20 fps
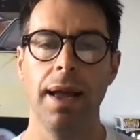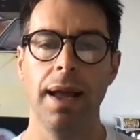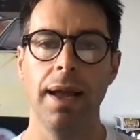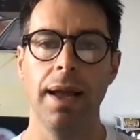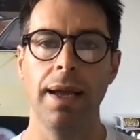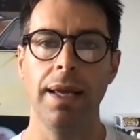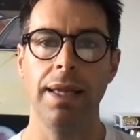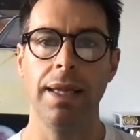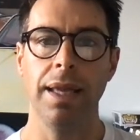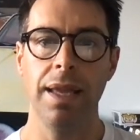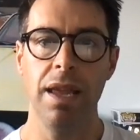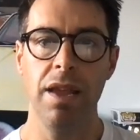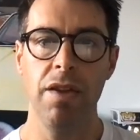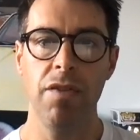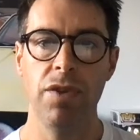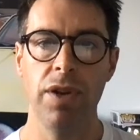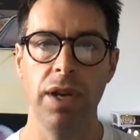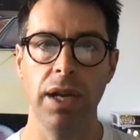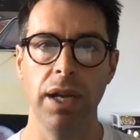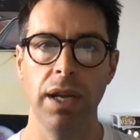in the
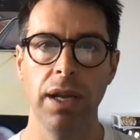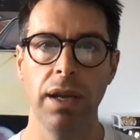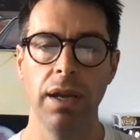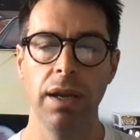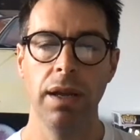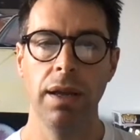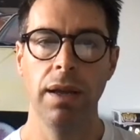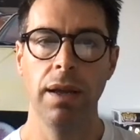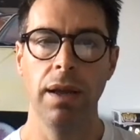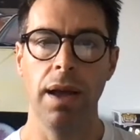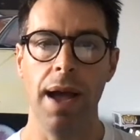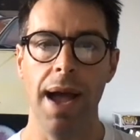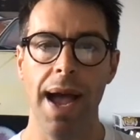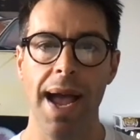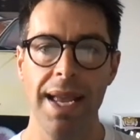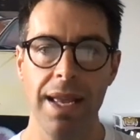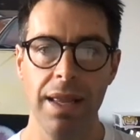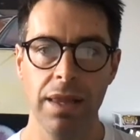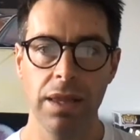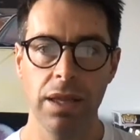evening at
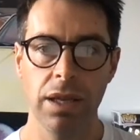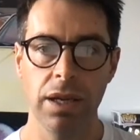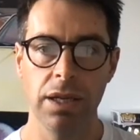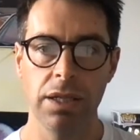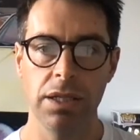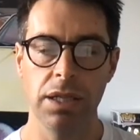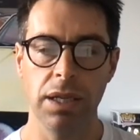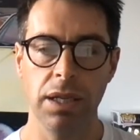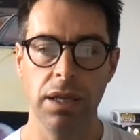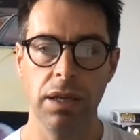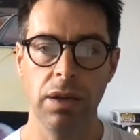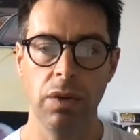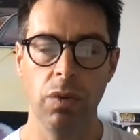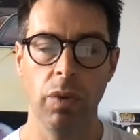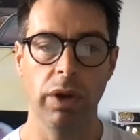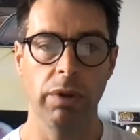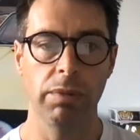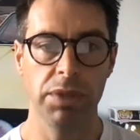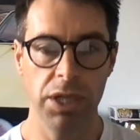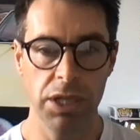8:30 when
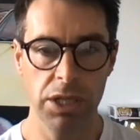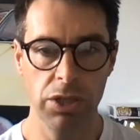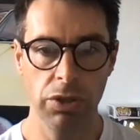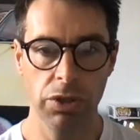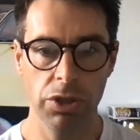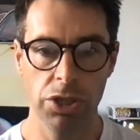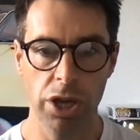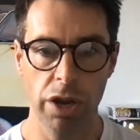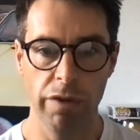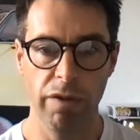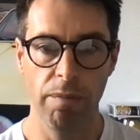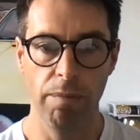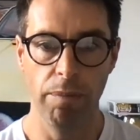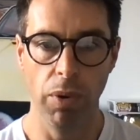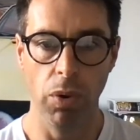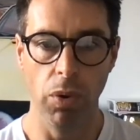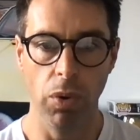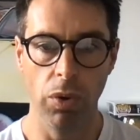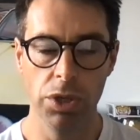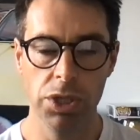I'm sitting on a sofa
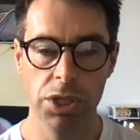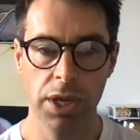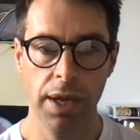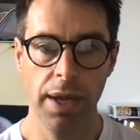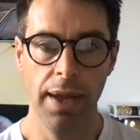bored